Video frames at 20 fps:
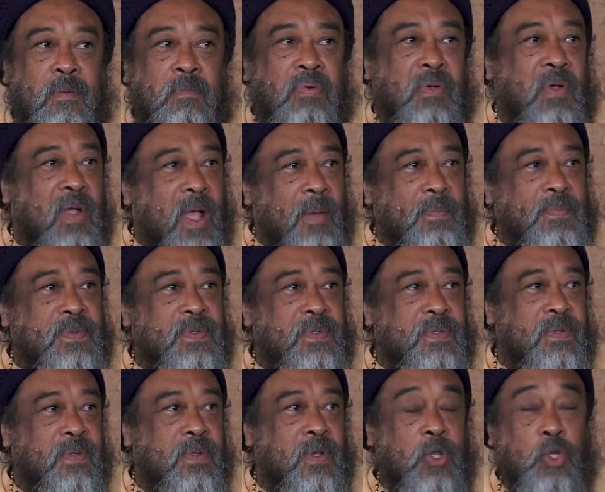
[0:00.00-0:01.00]

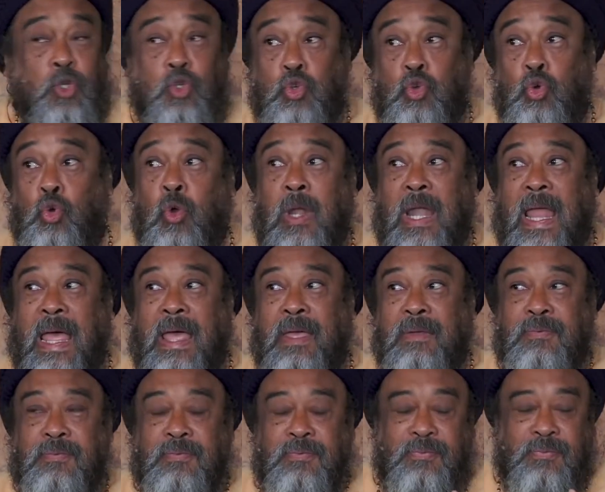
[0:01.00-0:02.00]
Perhaps a true
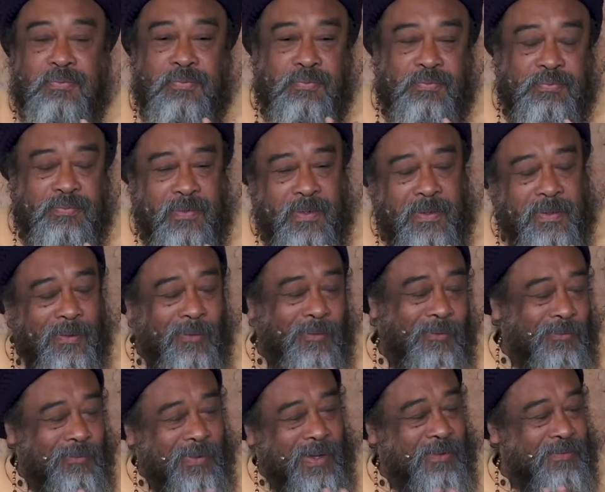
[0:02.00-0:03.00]
life
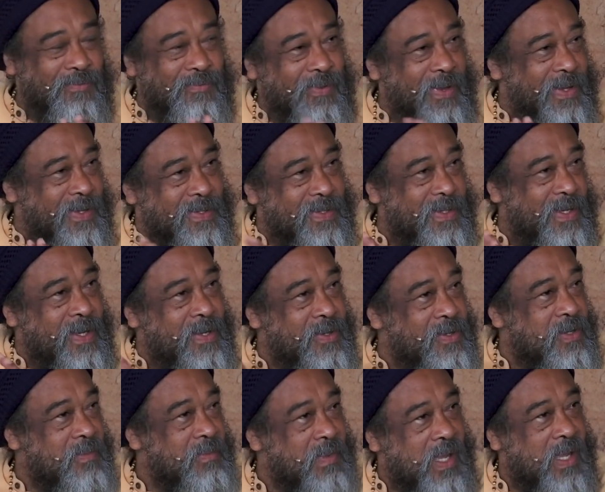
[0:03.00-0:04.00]
don't really fit
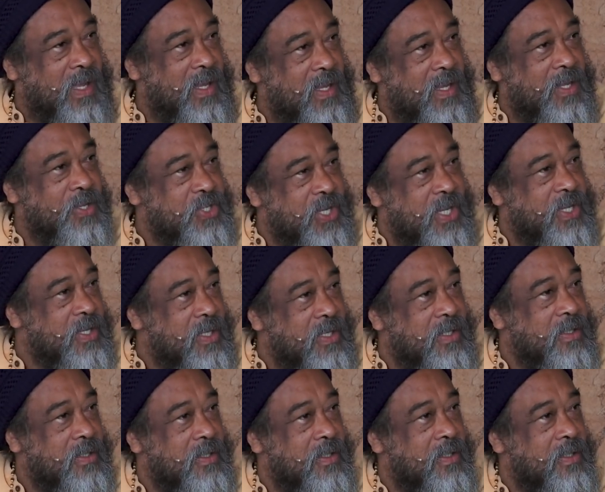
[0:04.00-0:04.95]
into my agenda.